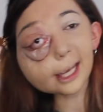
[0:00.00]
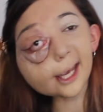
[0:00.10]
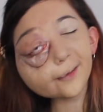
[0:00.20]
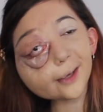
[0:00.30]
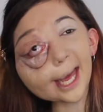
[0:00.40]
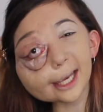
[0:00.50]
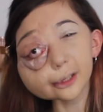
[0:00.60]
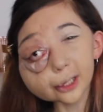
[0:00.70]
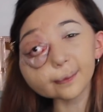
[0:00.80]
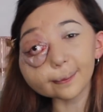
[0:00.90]
if you had a
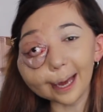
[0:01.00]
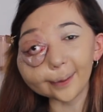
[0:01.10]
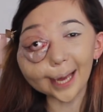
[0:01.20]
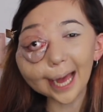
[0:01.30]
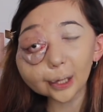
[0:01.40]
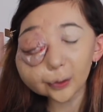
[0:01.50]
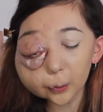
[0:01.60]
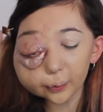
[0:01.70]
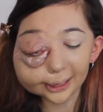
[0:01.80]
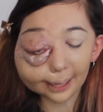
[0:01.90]
superpower, how
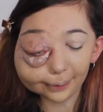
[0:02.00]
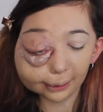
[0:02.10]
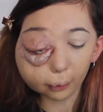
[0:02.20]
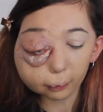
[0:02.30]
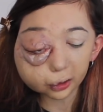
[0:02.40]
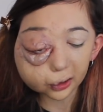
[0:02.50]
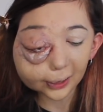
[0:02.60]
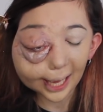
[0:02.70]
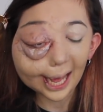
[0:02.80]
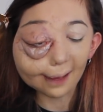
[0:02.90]
cool would that be? What would you
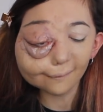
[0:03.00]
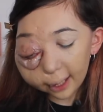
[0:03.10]
have?